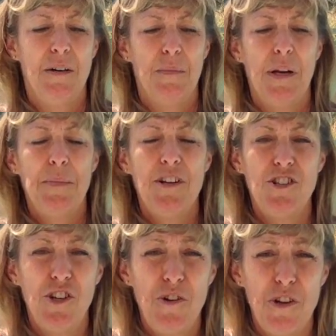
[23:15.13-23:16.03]
But I'm going to
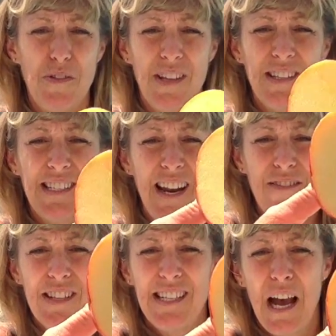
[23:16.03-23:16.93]
show you the inside of
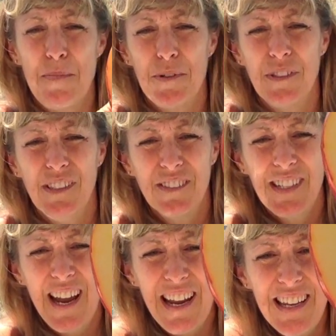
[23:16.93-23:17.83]
this apple,
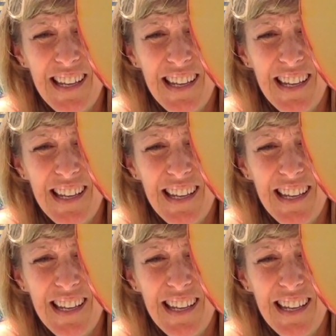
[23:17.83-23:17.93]
okay?